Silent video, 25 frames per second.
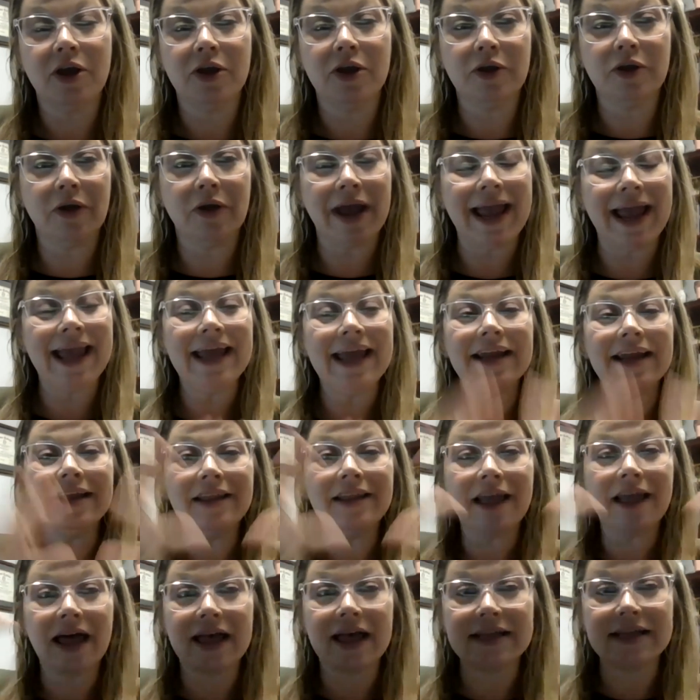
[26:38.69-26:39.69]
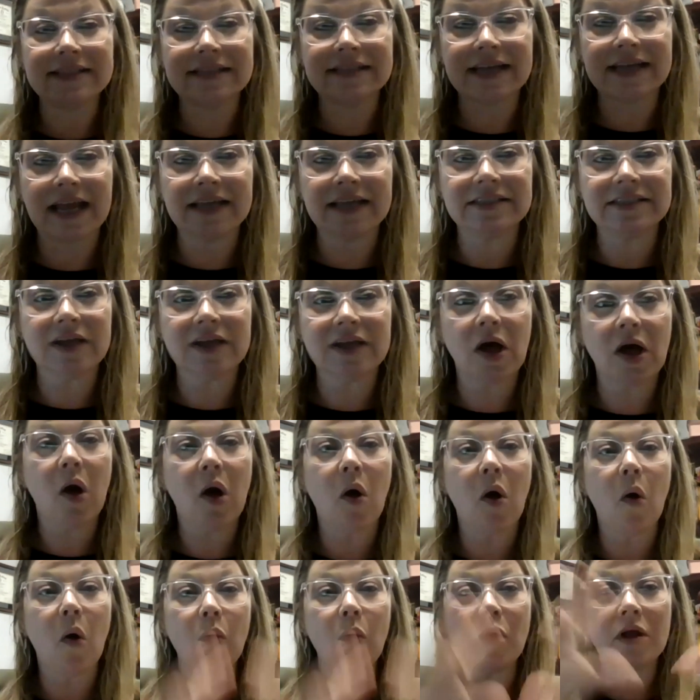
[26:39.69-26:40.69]
you're analyzing as a
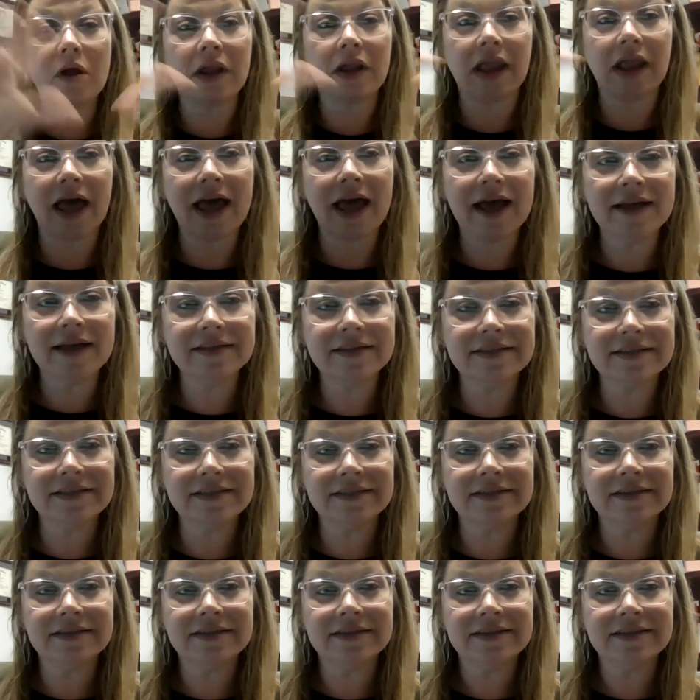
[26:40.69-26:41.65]
whole class